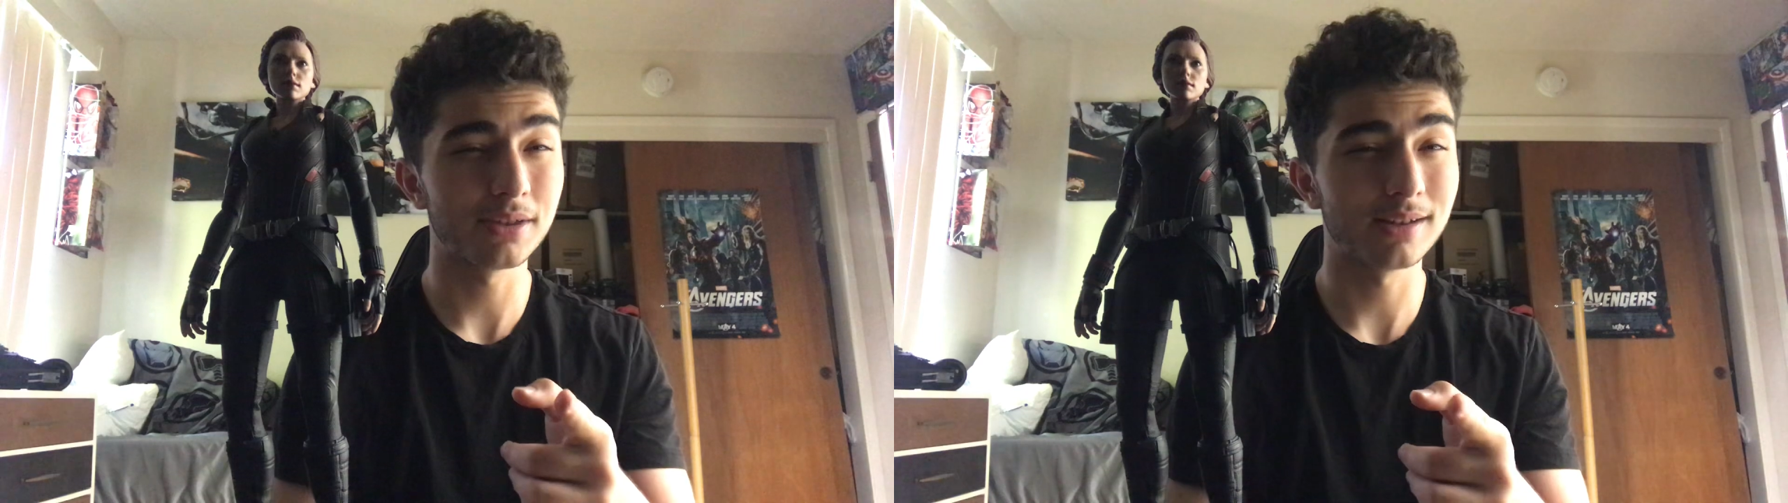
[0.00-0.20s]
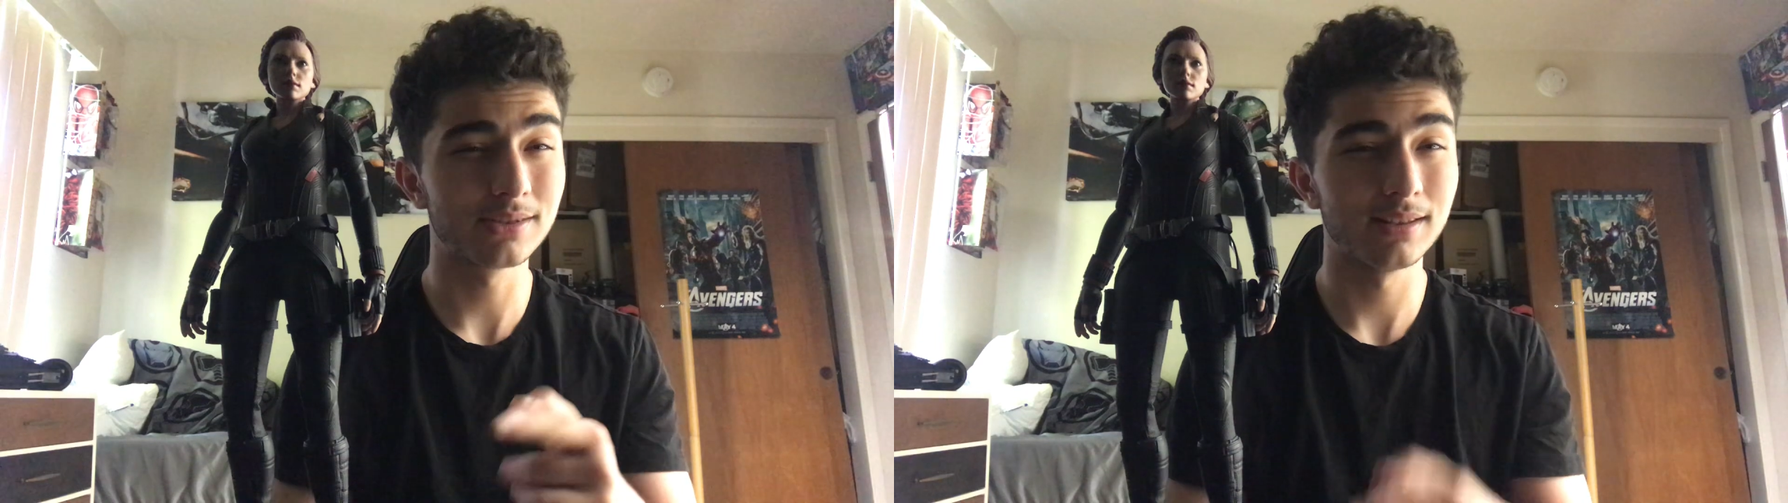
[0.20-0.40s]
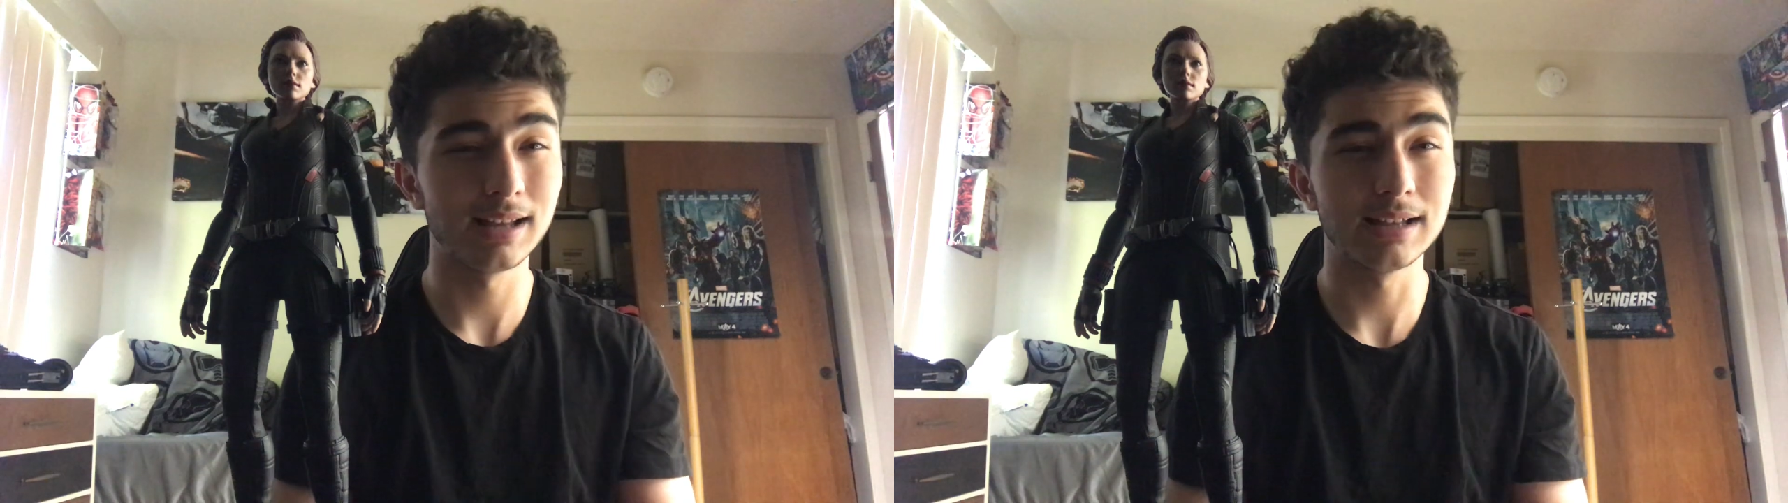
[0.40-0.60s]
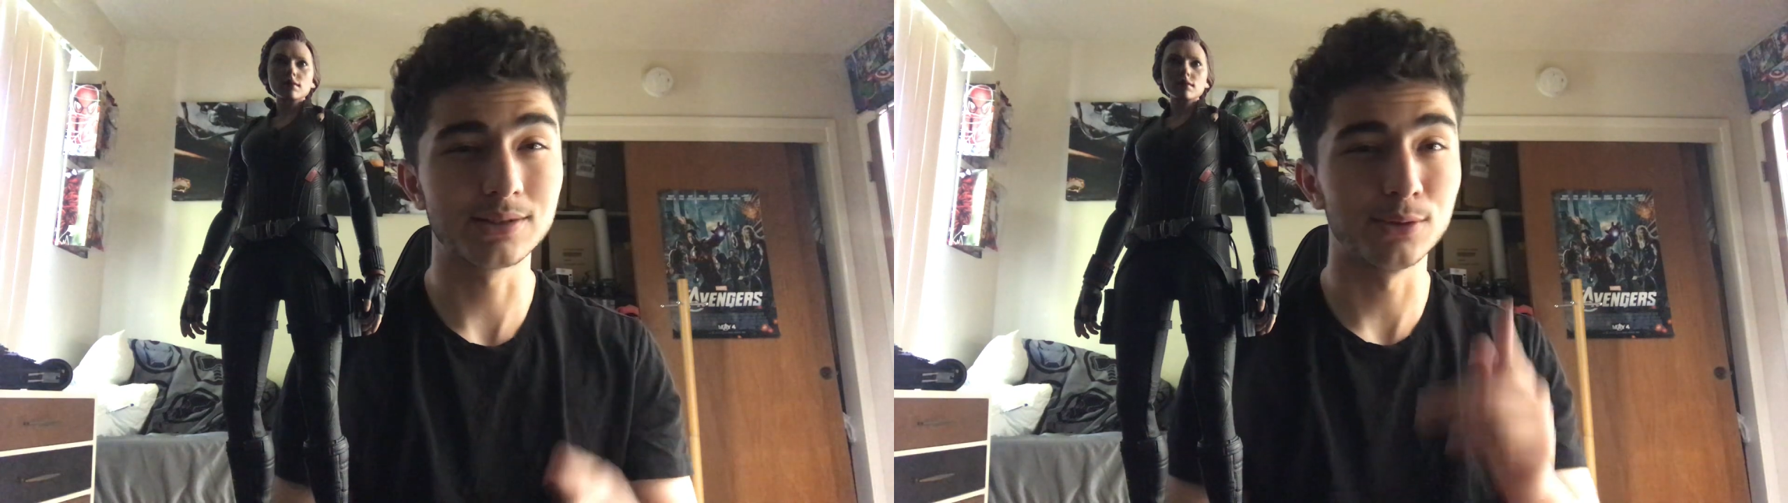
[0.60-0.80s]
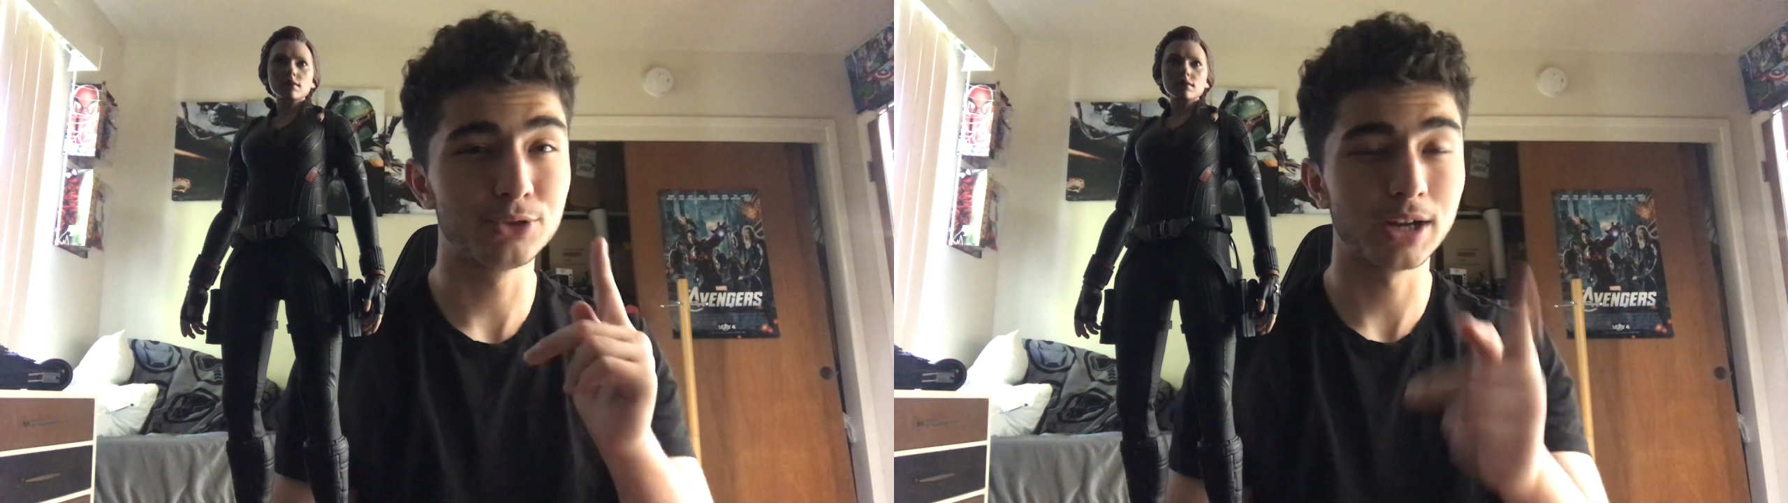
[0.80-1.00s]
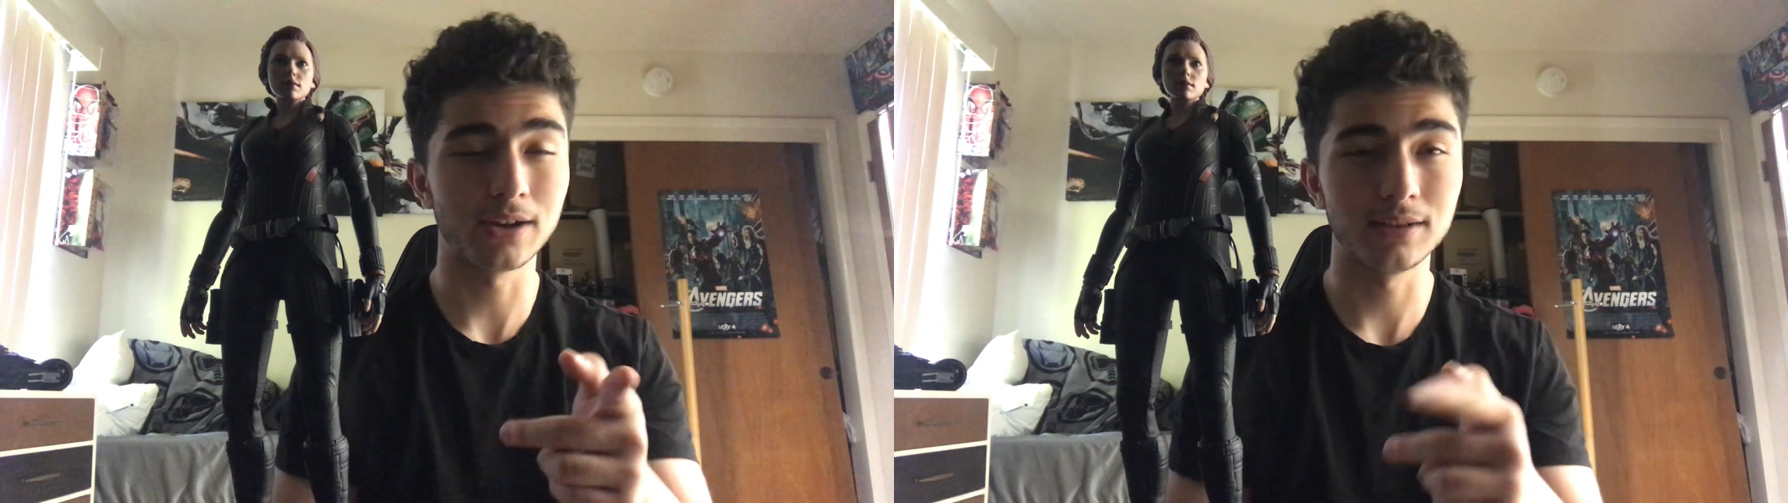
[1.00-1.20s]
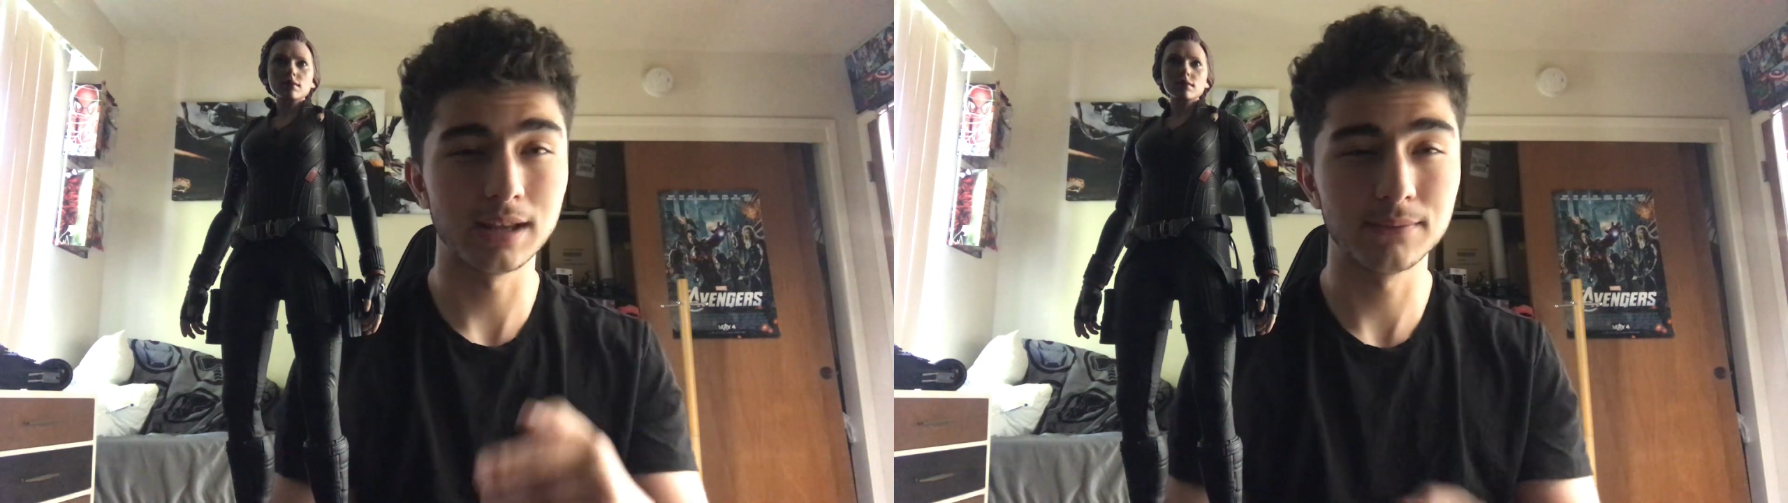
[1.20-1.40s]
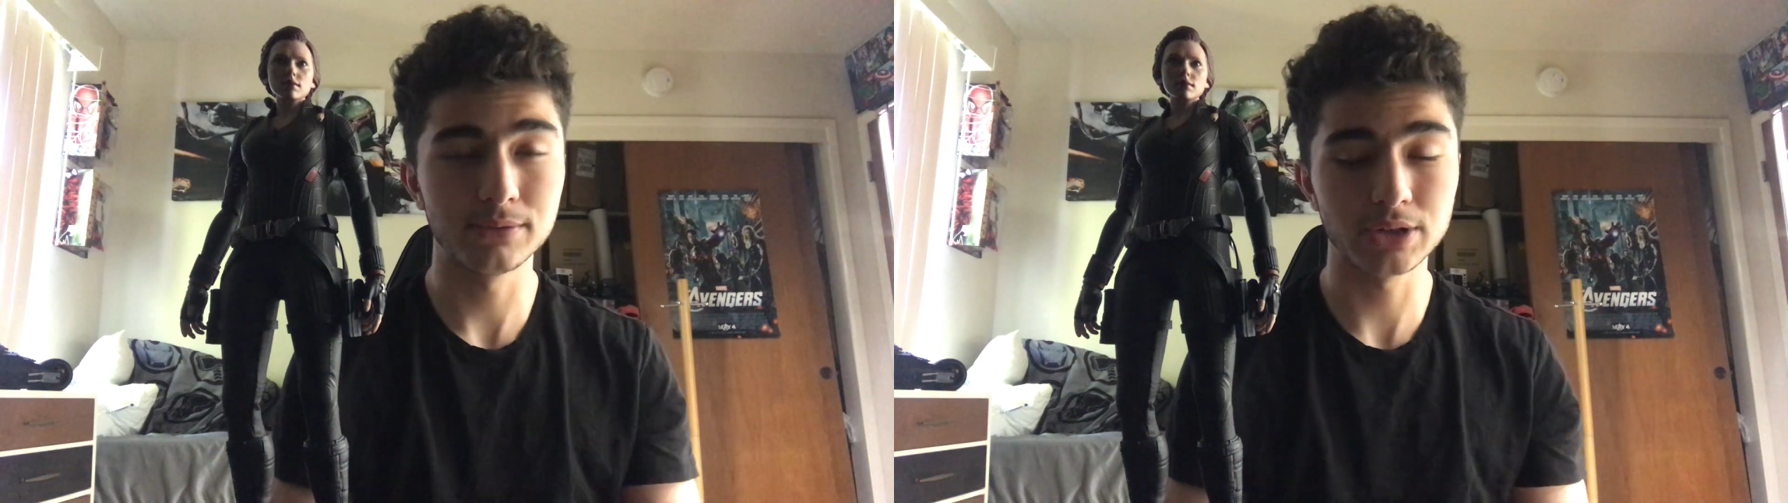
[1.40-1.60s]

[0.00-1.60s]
thoughts on that, so check on that.